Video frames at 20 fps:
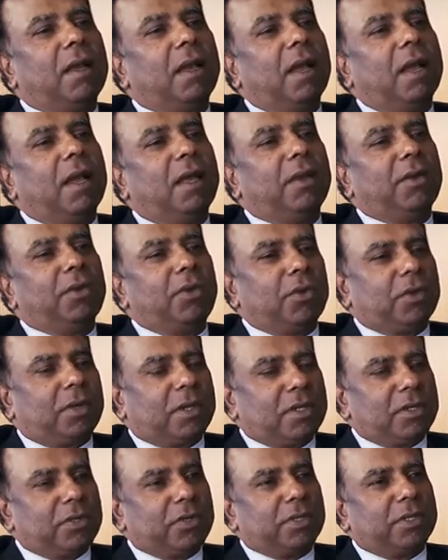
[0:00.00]
and new
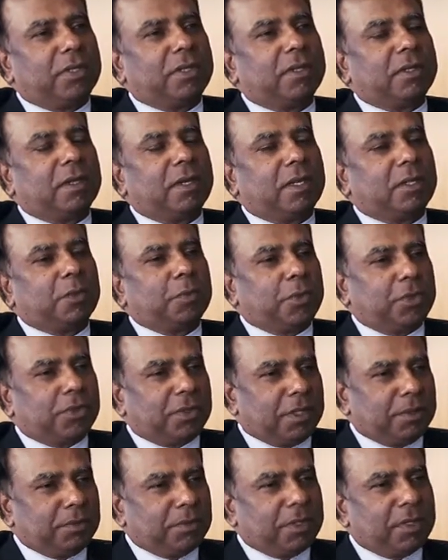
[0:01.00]
cultures and expose
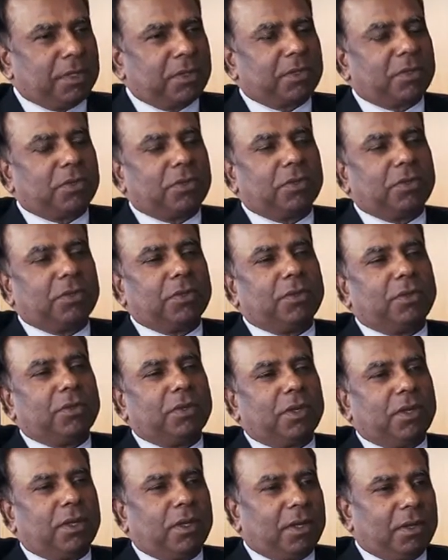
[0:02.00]
themselves to
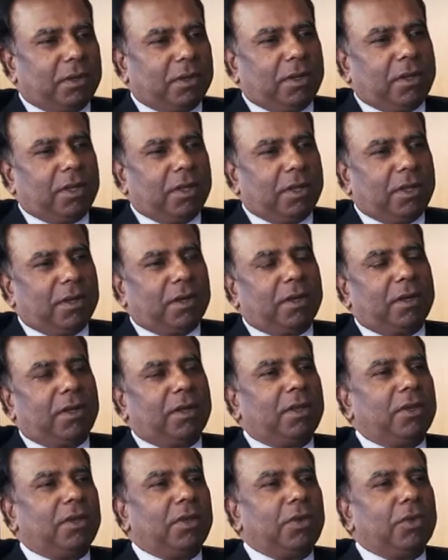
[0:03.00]

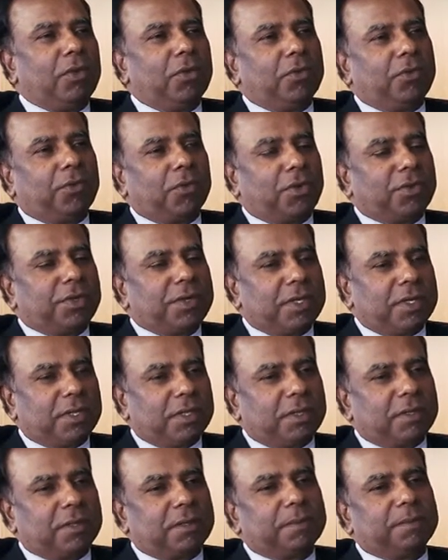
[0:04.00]
new
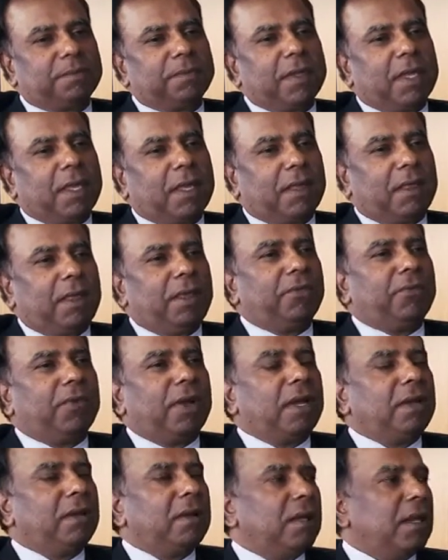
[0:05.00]
frontiers. They
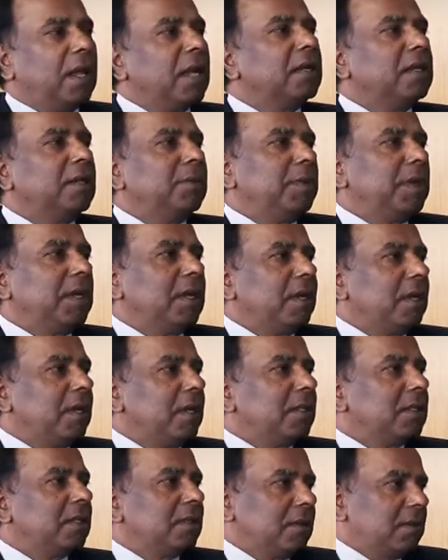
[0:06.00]
find Latin America
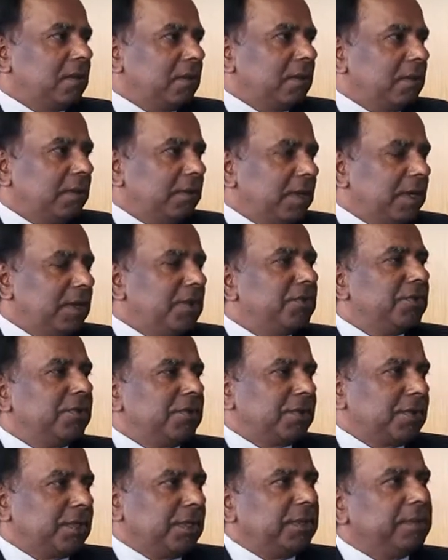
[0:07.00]
is very
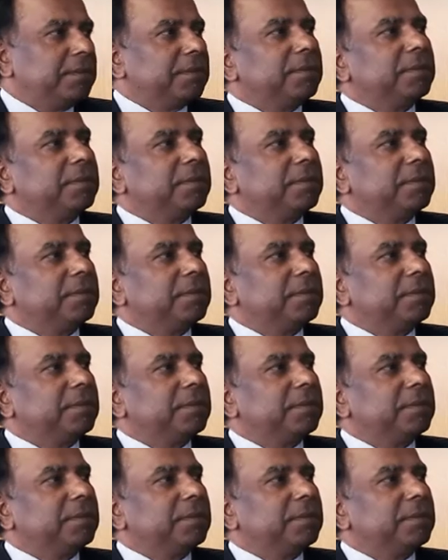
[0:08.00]
interesting.